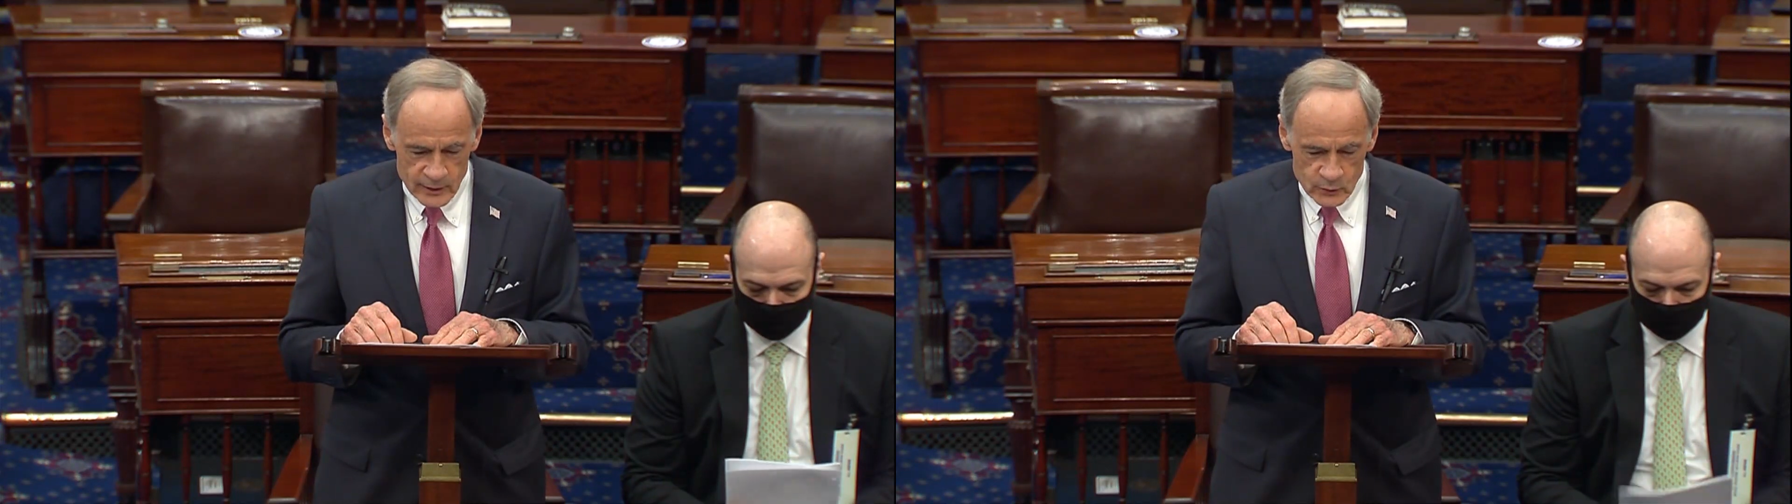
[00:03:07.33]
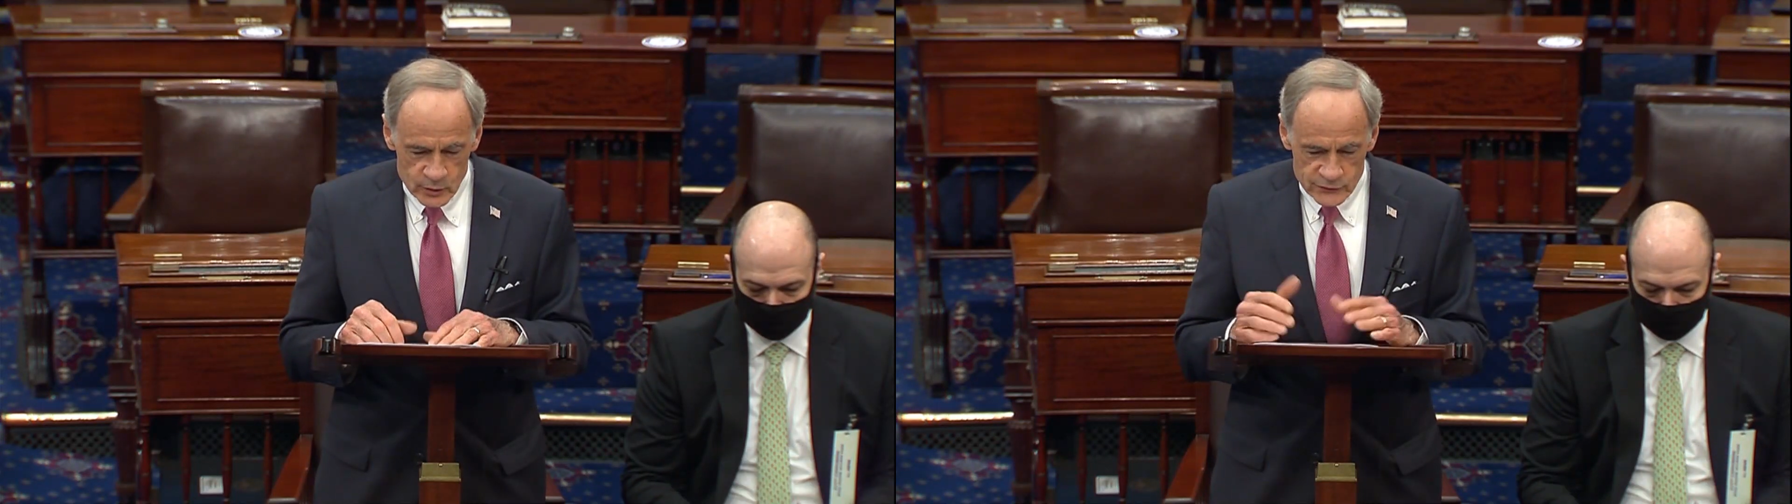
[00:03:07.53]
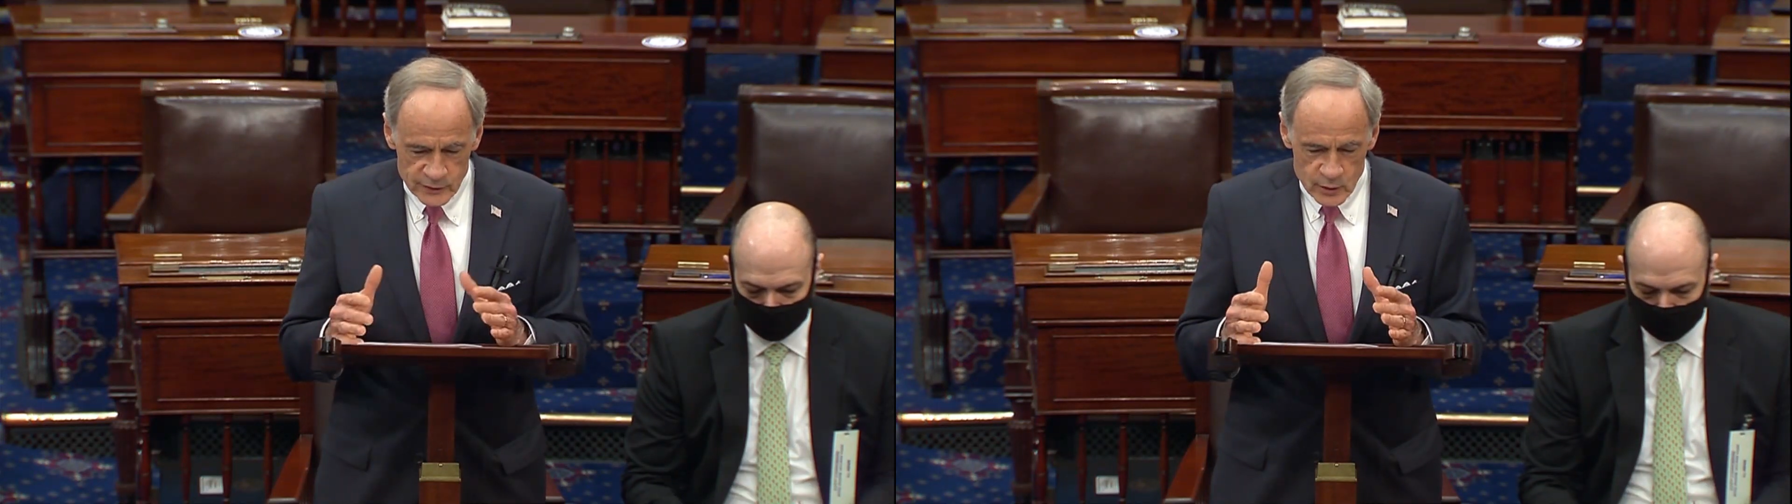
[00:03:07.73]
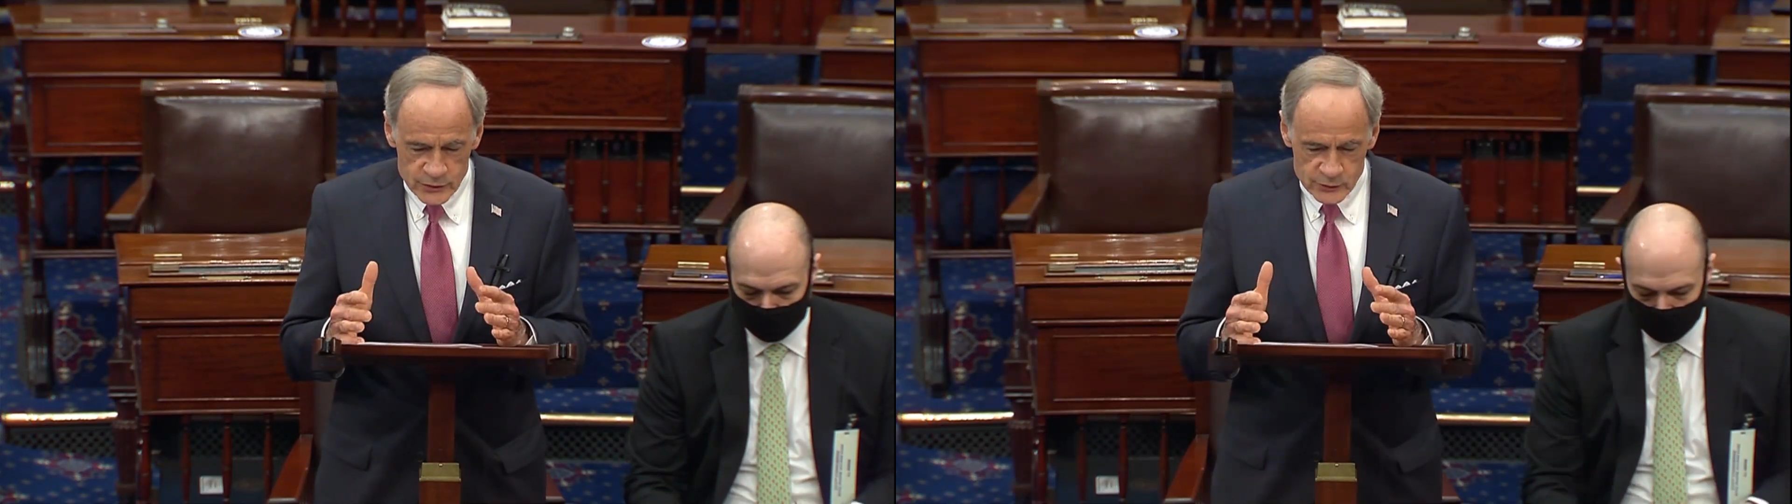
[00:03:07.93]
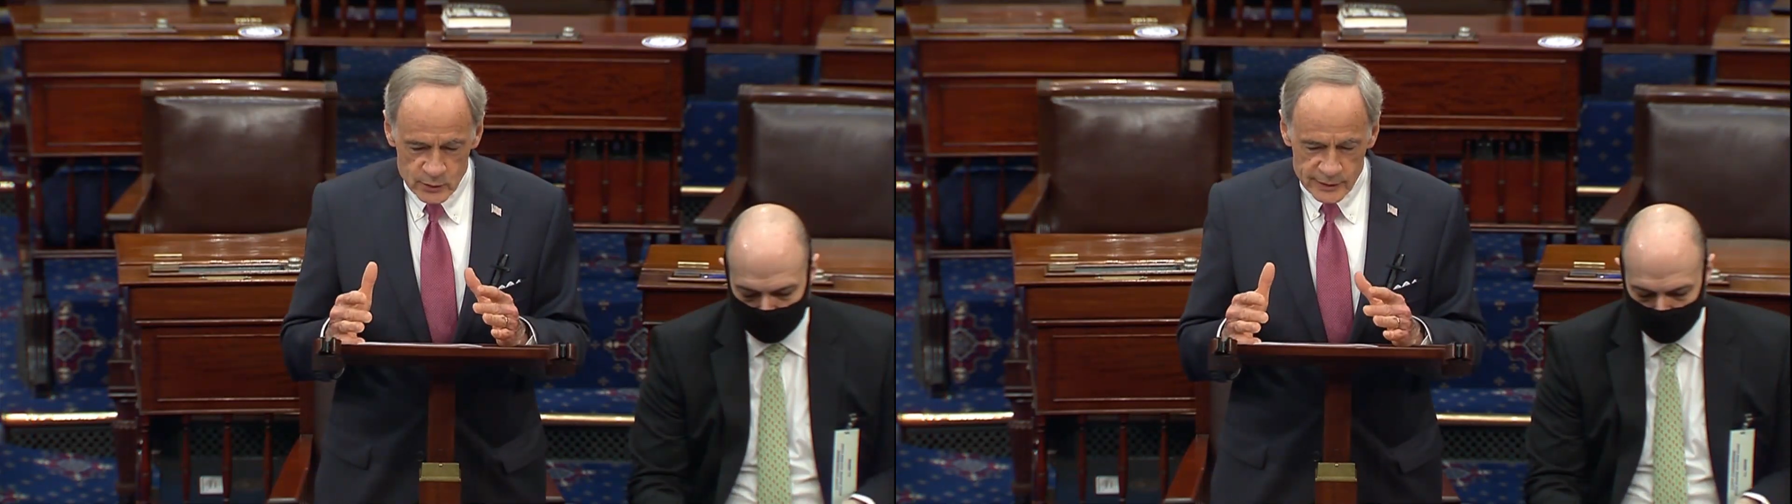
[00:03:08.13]
which flowed
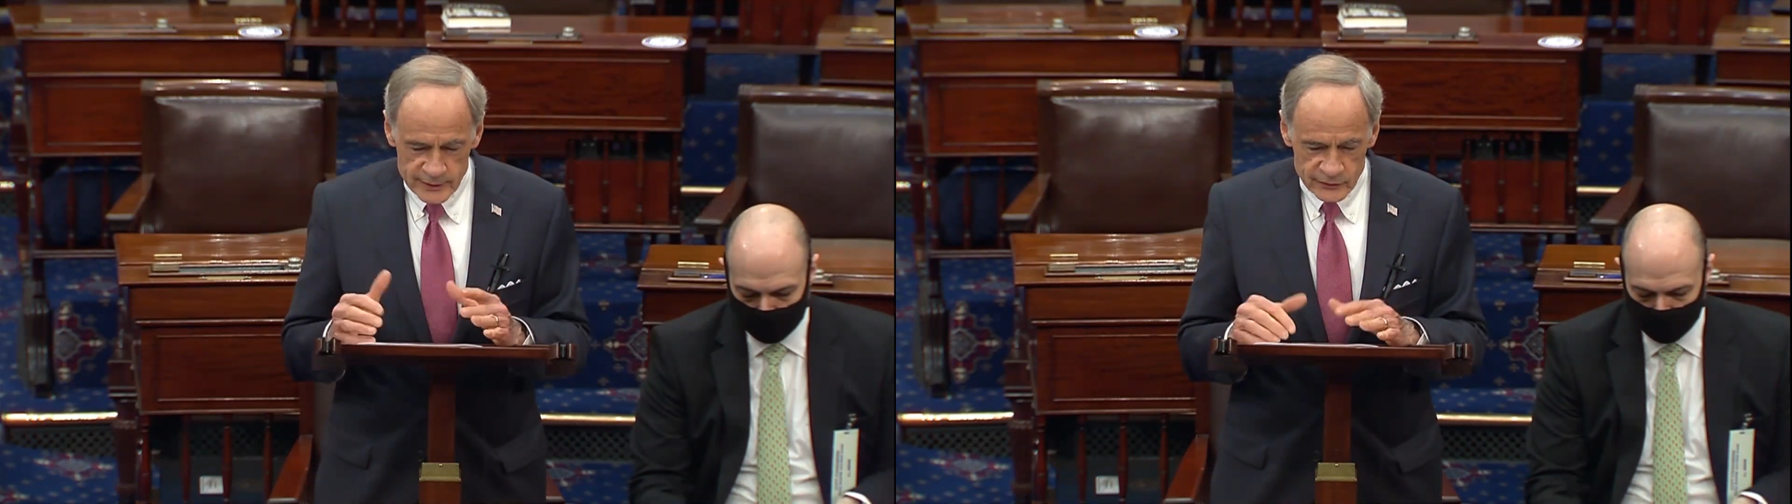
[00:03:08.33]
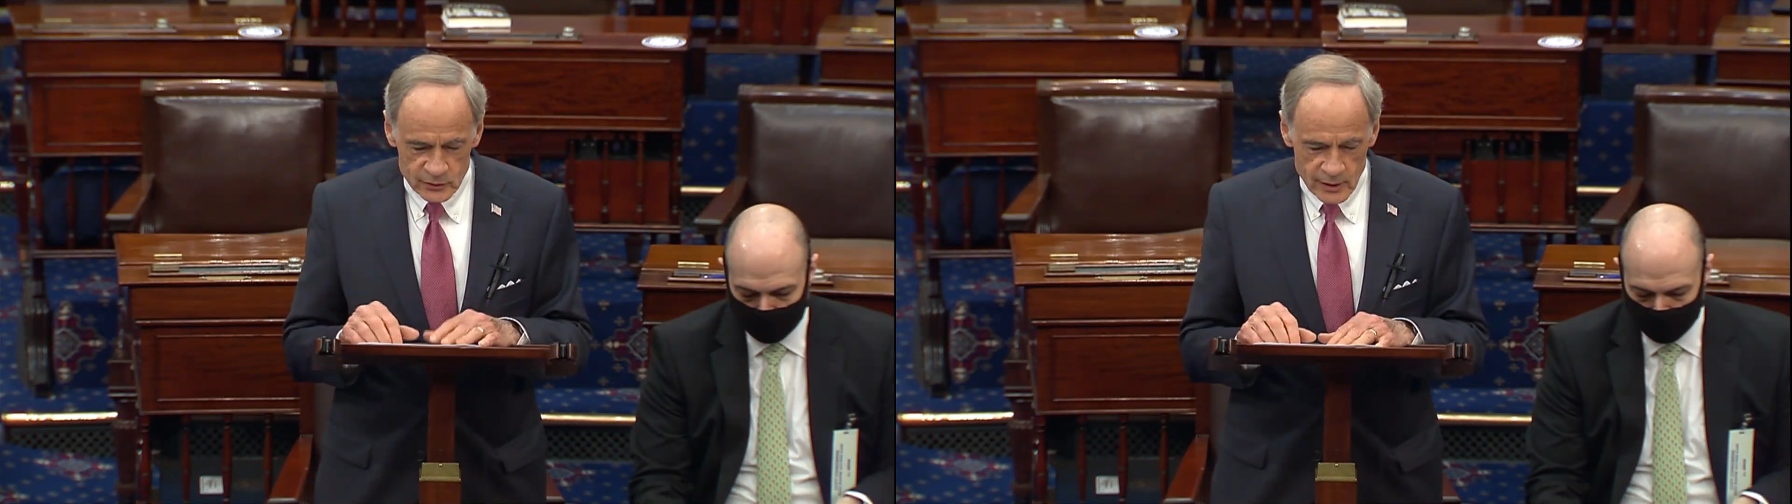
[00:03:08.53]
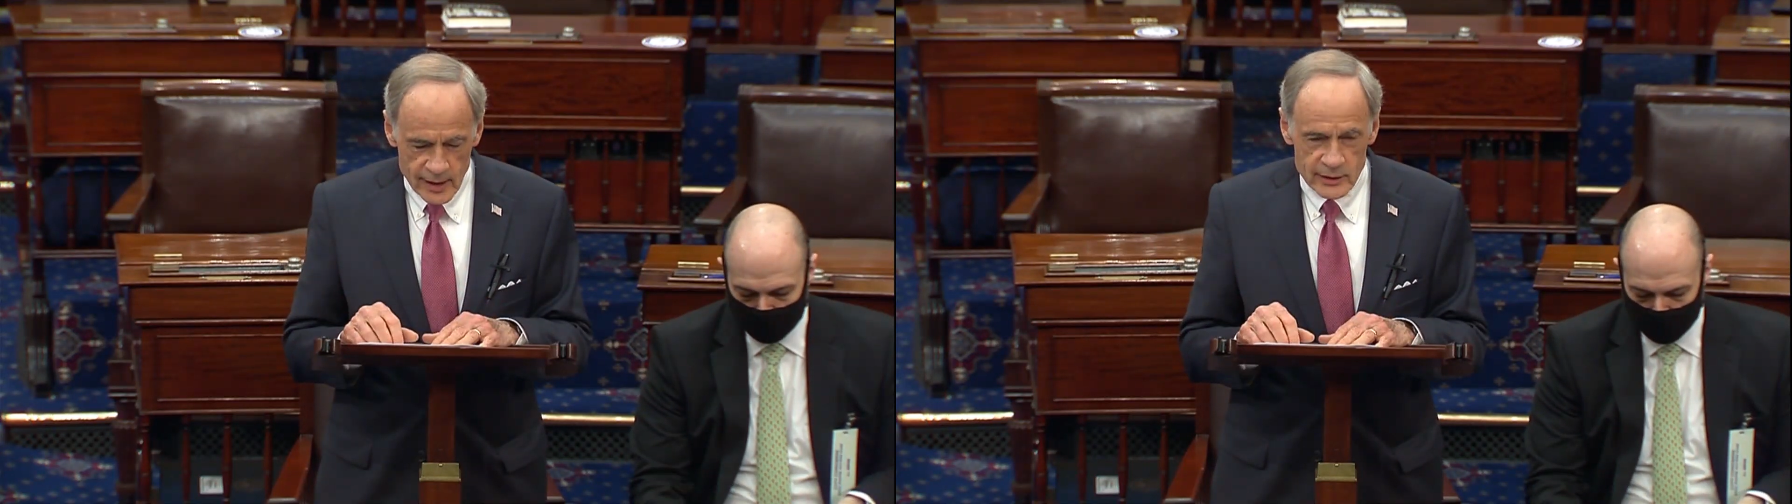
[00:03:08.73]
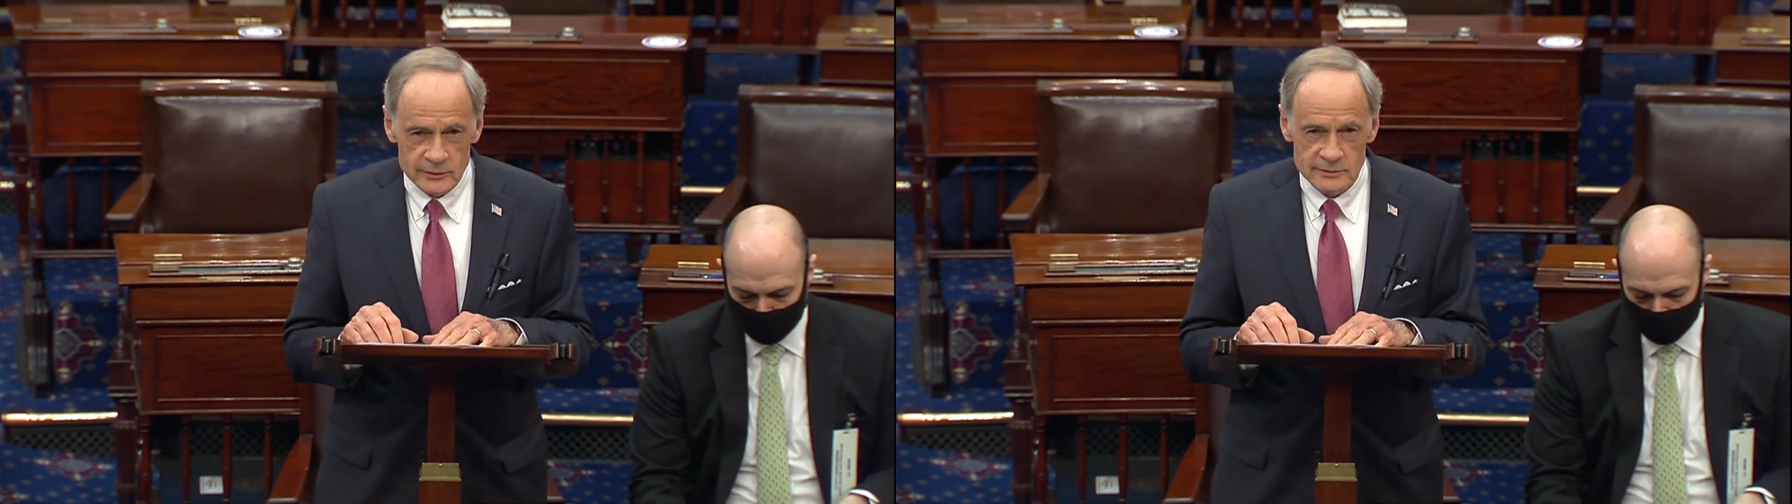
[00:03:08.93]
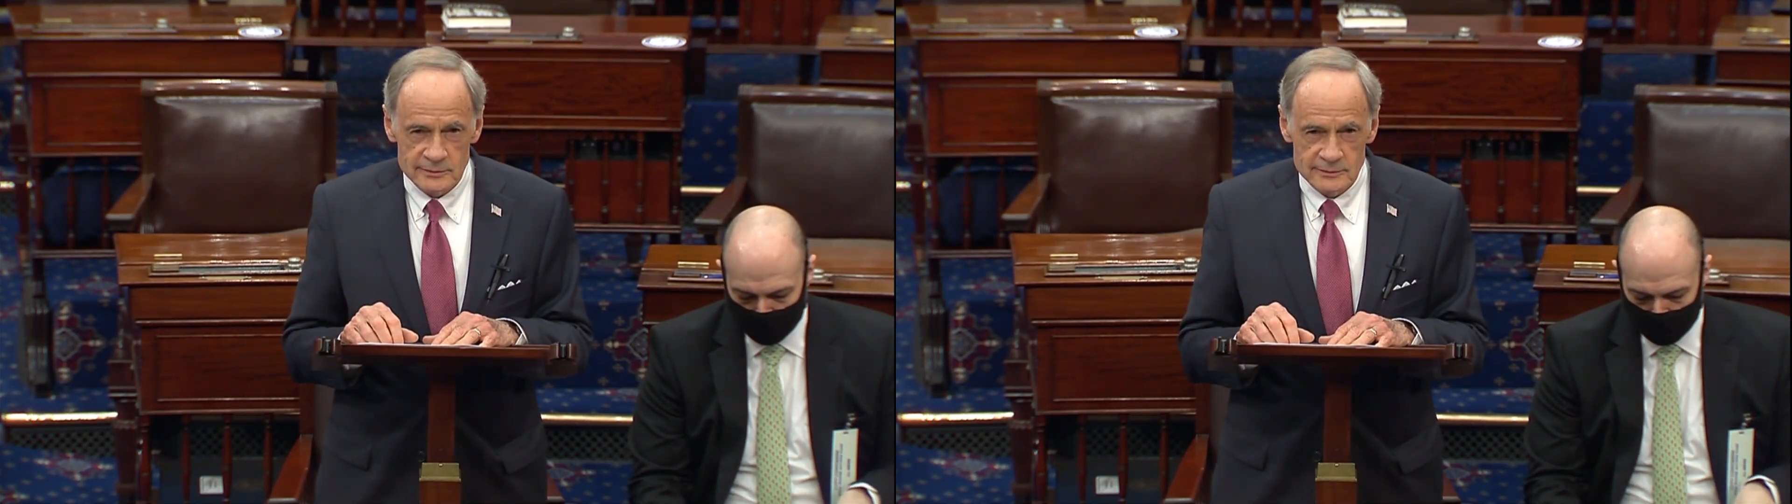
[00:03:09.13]
through Cleveland, Ohio,